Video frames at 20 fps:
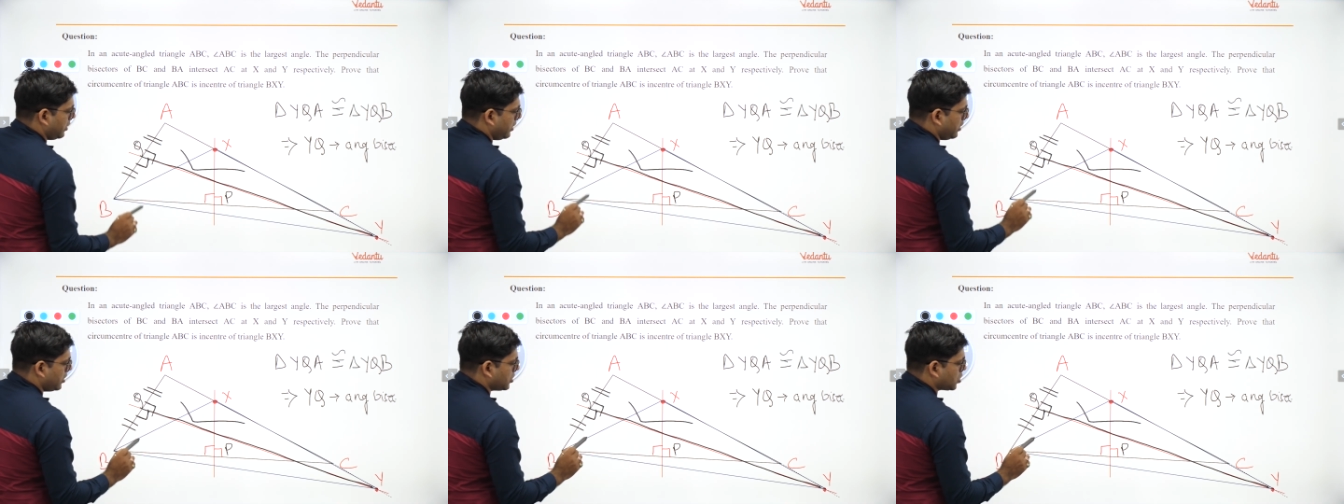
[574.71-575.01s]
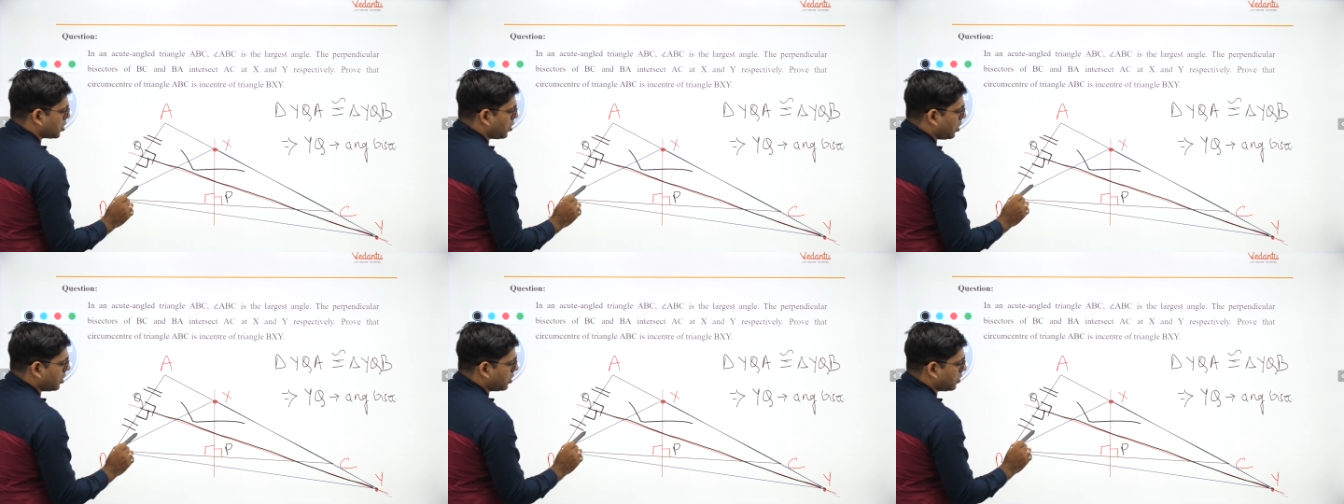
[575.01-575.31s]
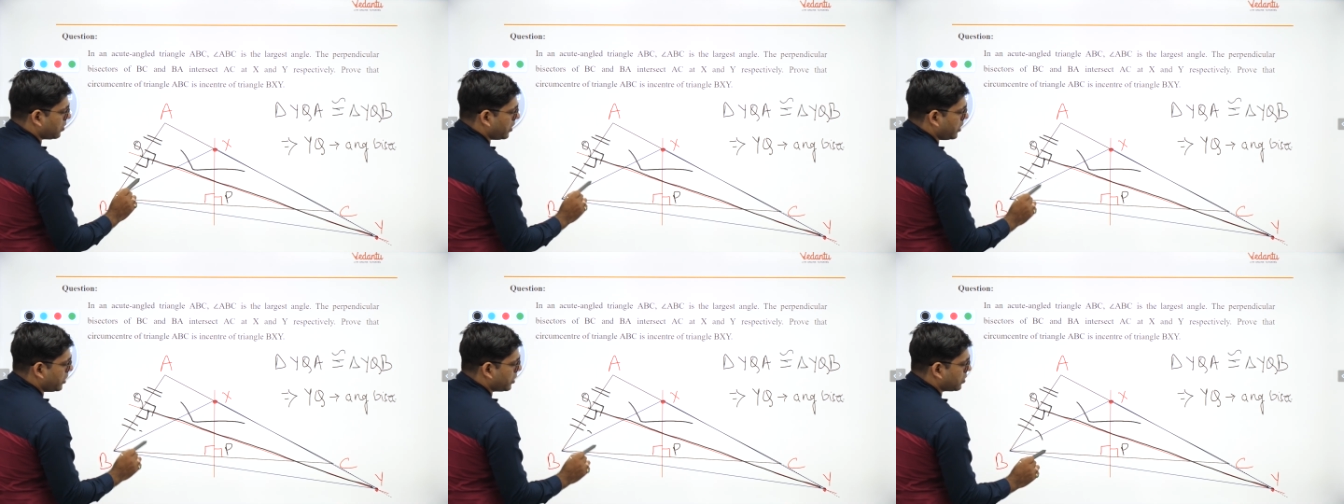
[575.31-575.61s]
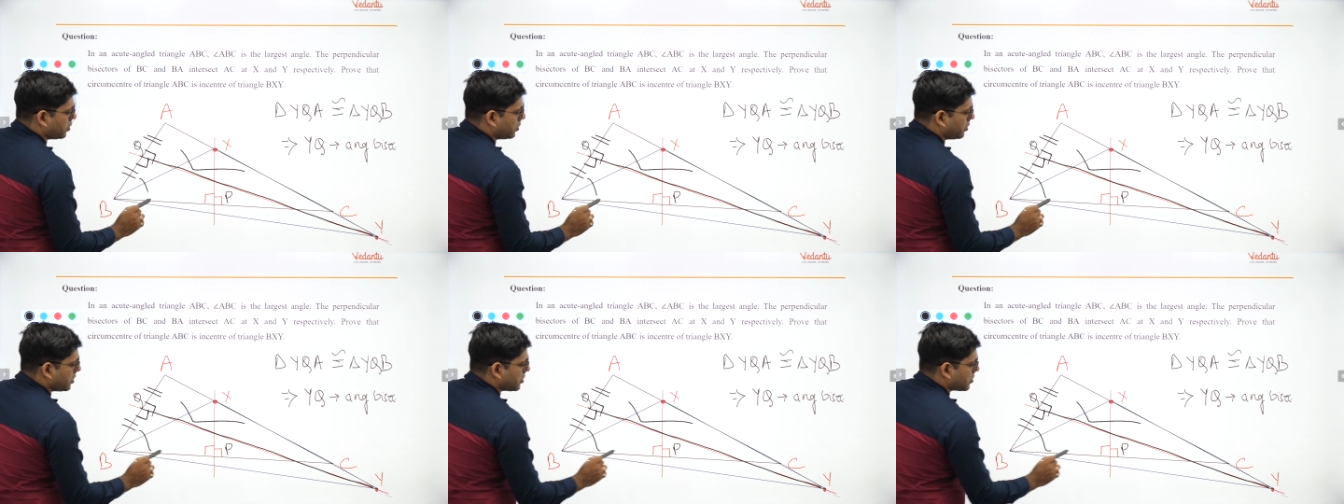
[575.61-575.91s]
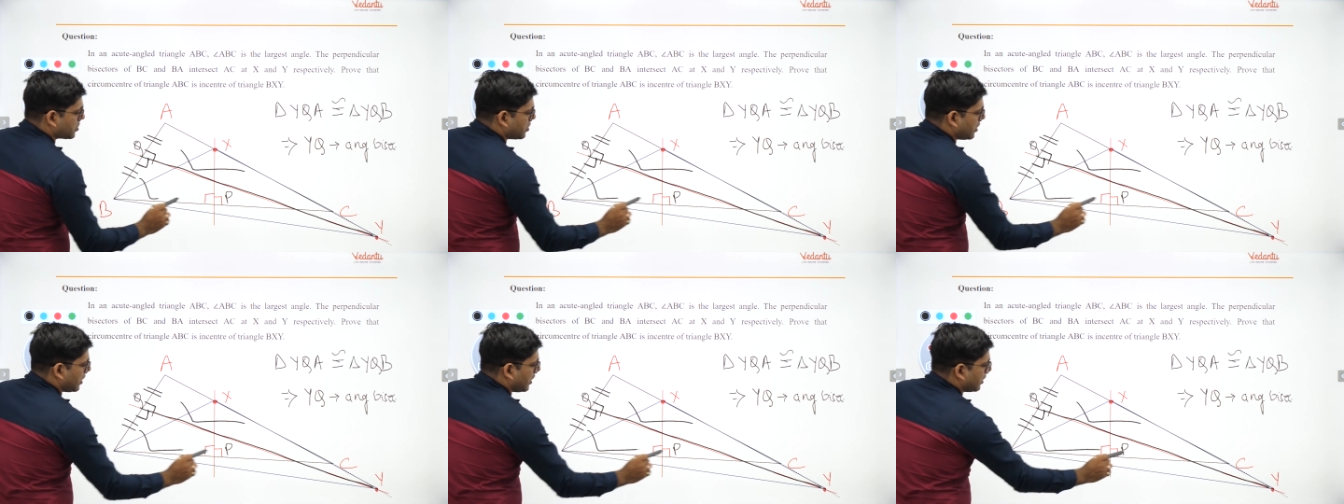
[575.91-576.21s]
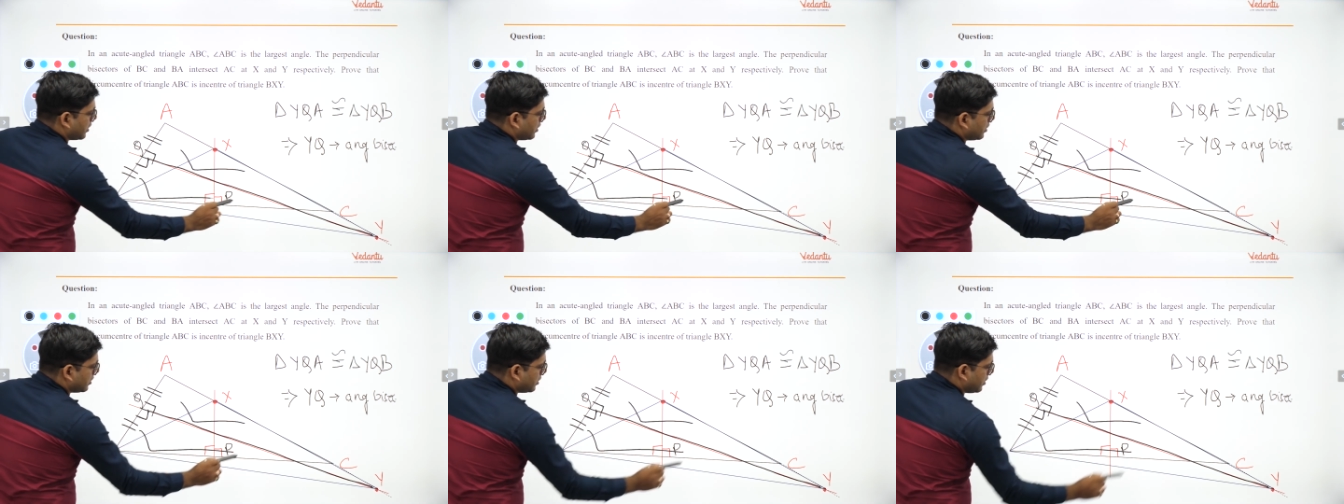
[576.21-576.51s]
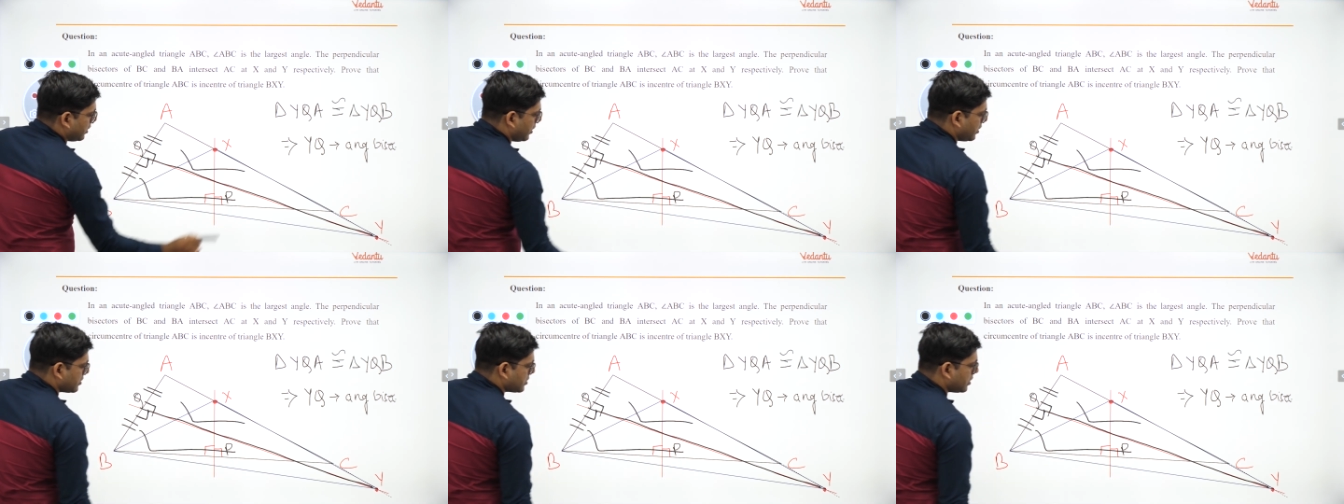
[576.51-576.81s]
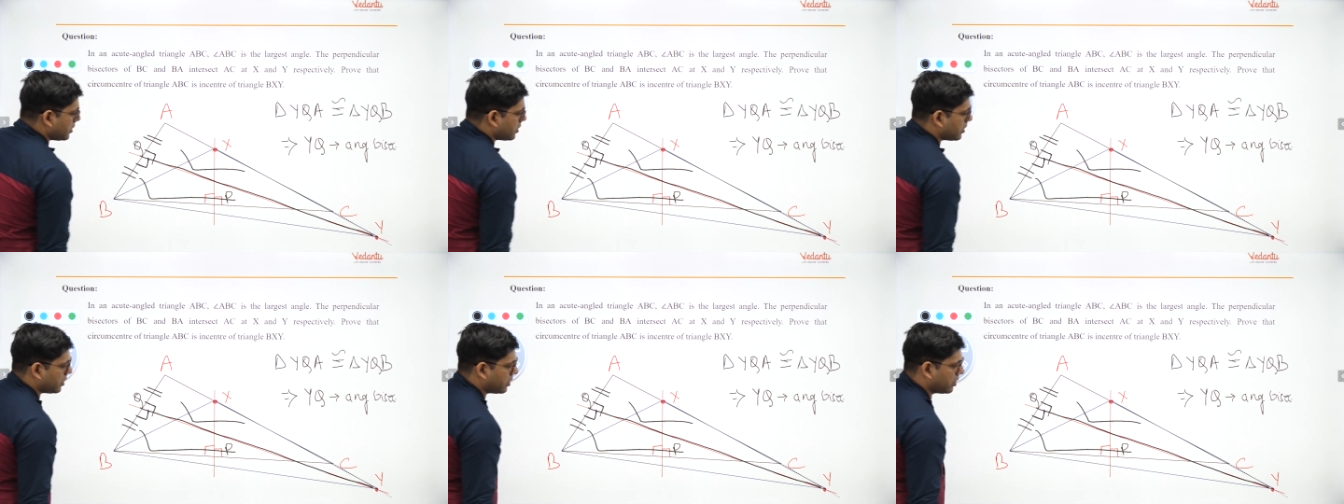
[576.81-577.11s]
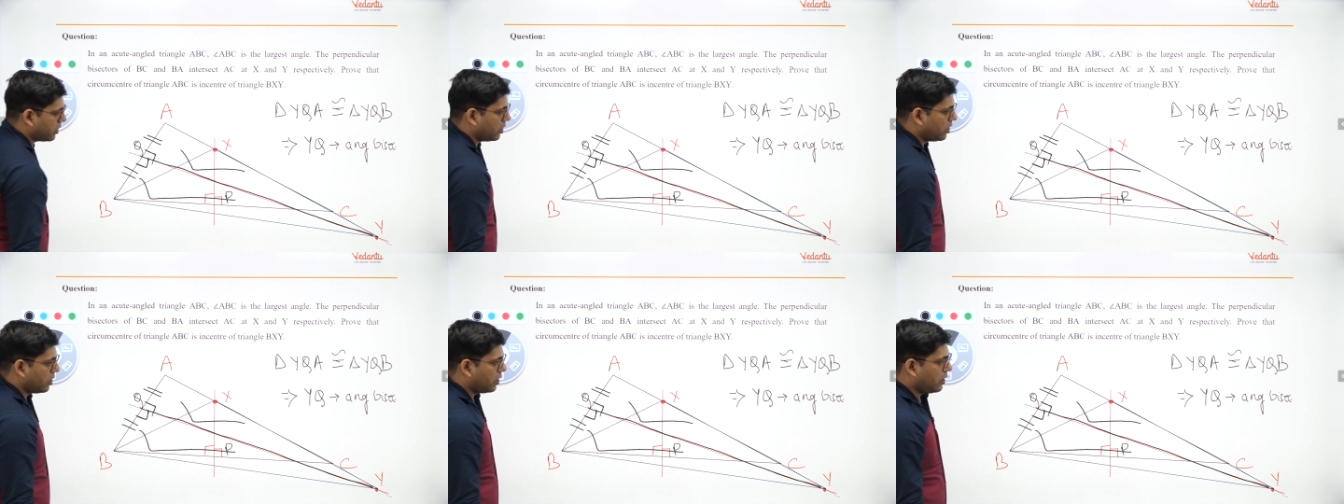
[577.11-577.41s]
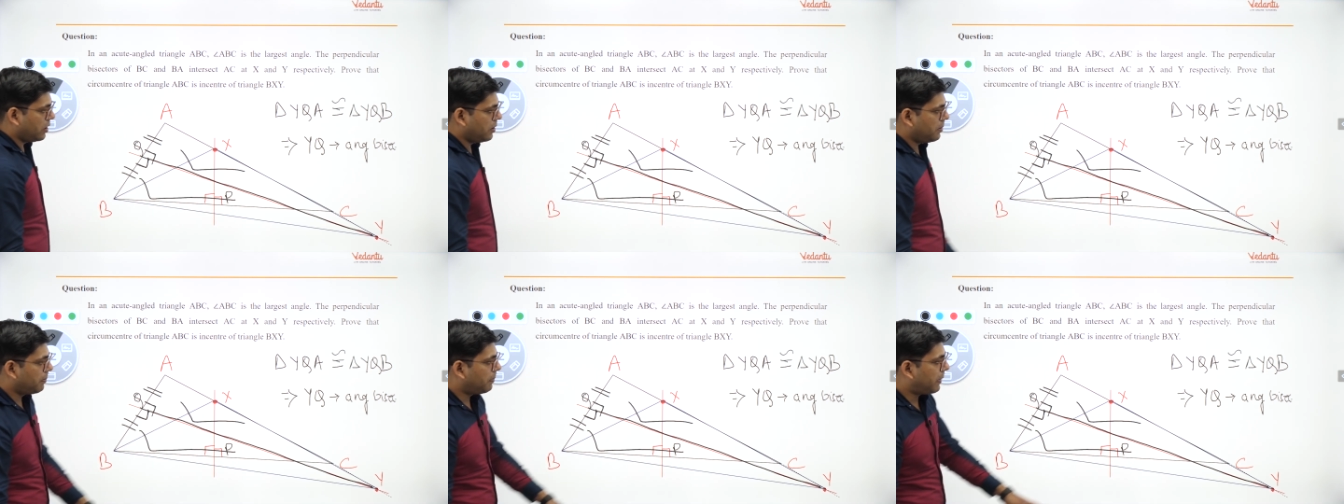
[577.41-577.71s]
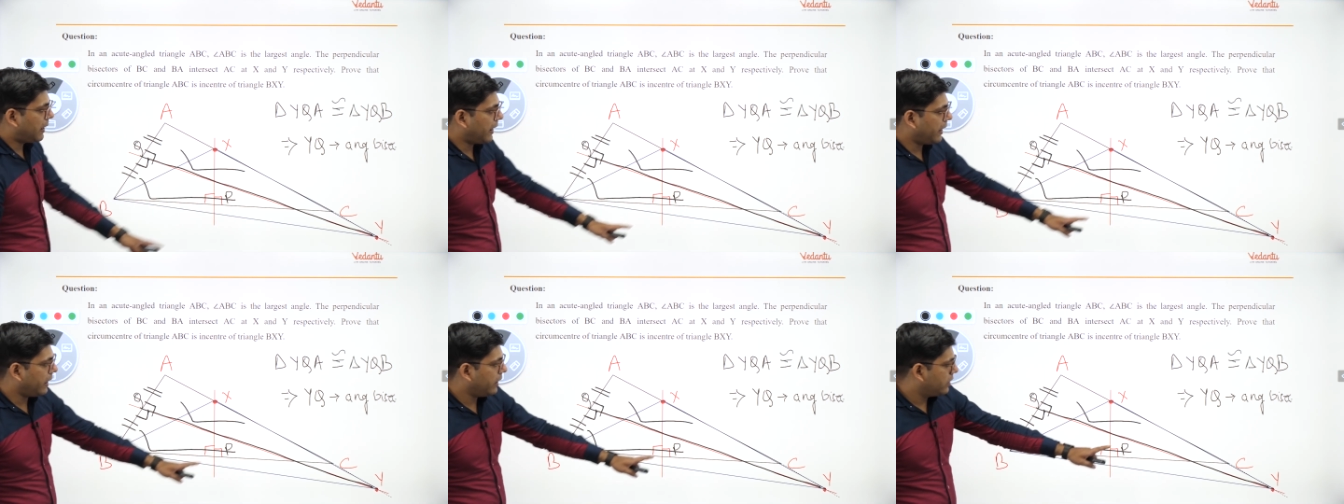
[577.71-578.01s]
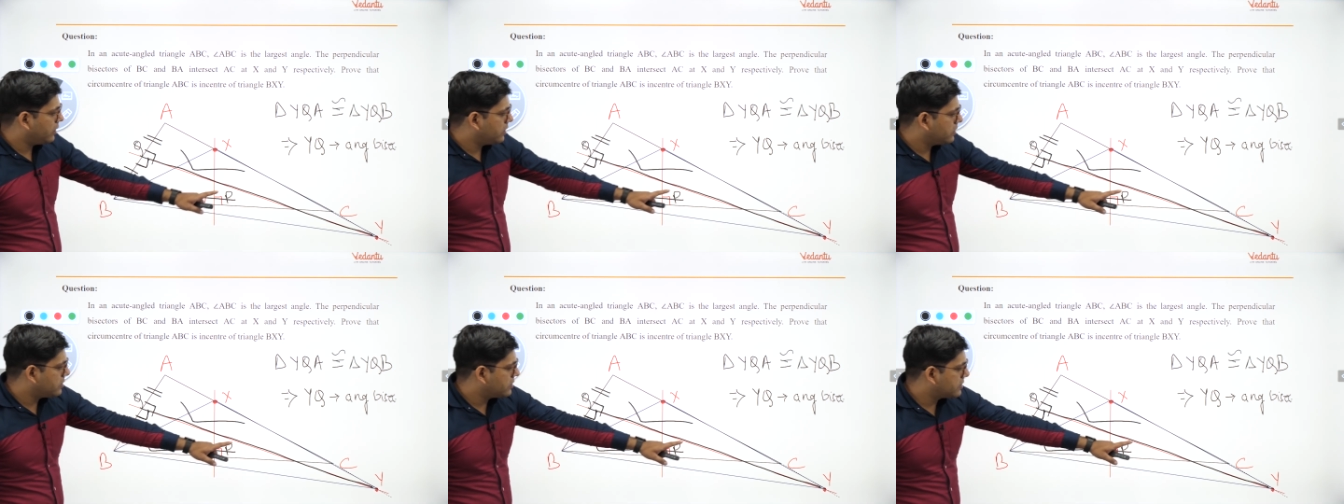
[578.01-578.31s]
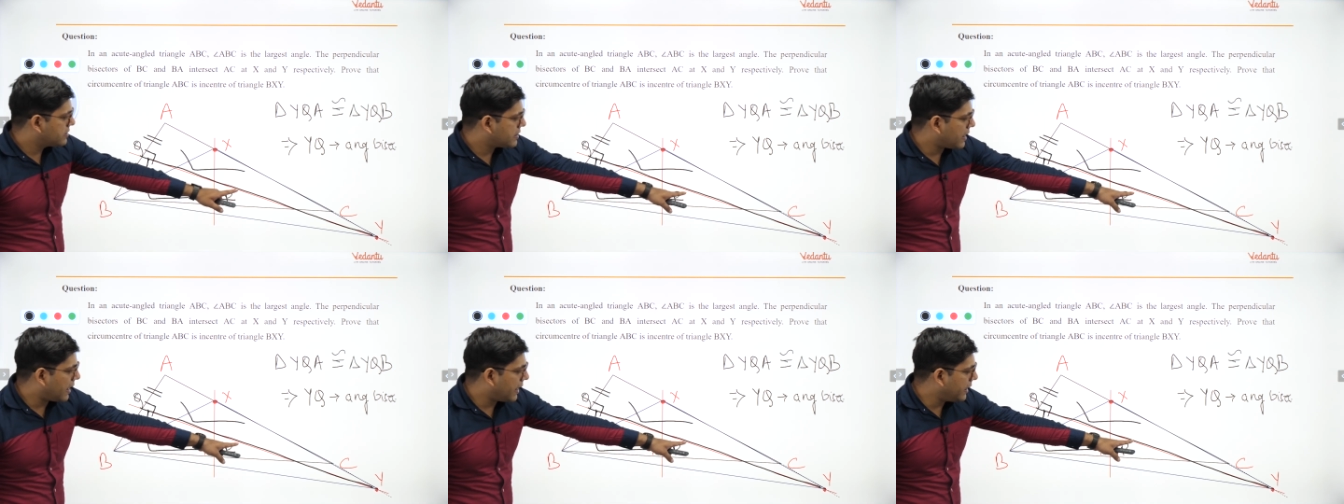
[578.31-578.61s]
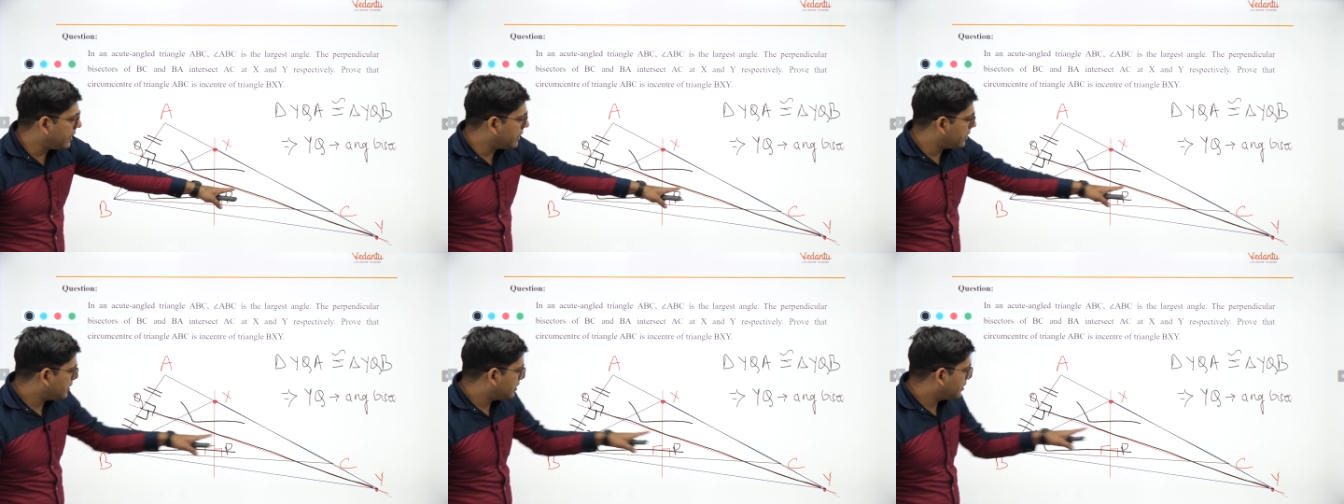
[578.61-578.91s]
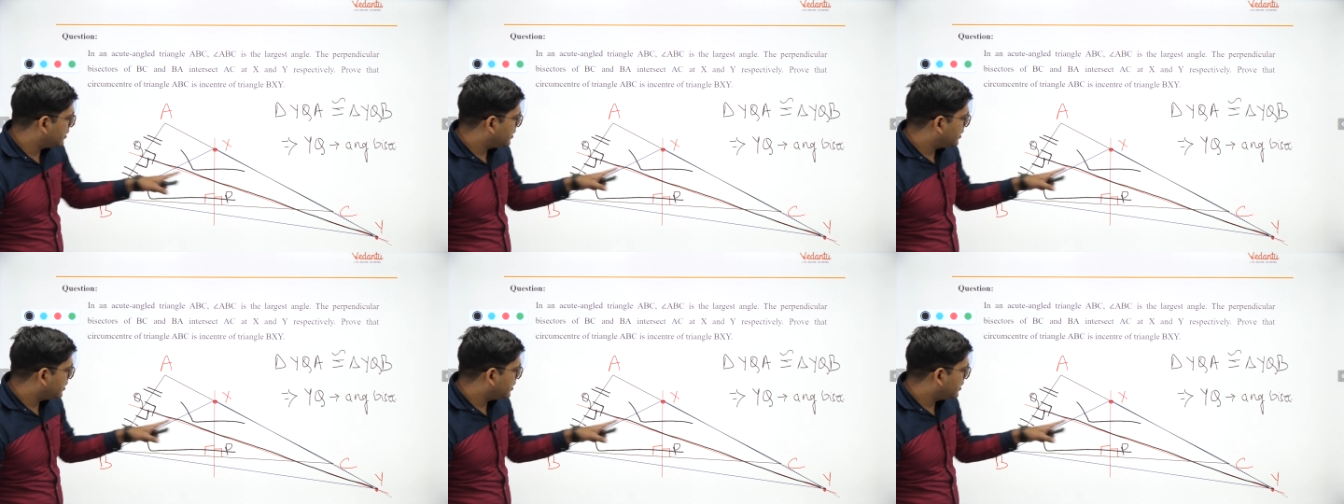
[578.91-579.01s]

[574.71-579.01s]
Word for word: is congruent to this triangle, isn't it? By side,